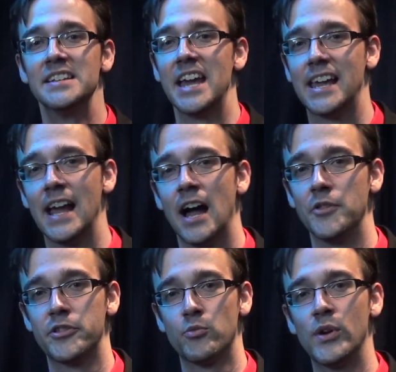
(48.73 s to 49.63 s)
taking
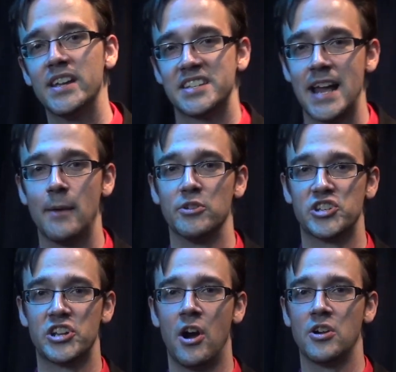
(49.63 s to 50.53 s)
on three
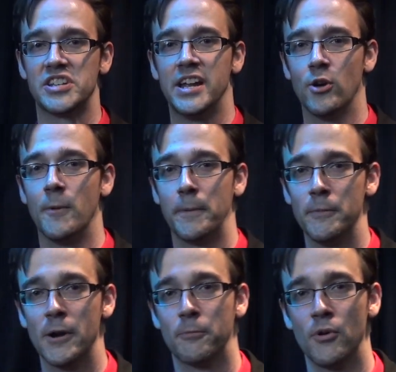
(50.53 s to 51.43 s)
established stars here in
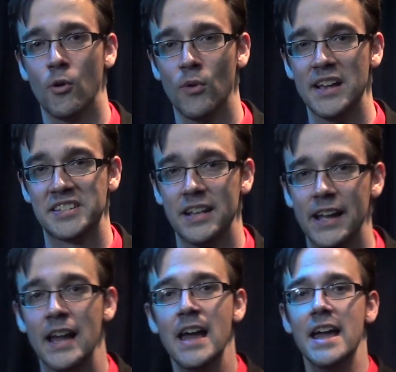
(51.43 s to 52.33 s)
Premier Pro Wrestling.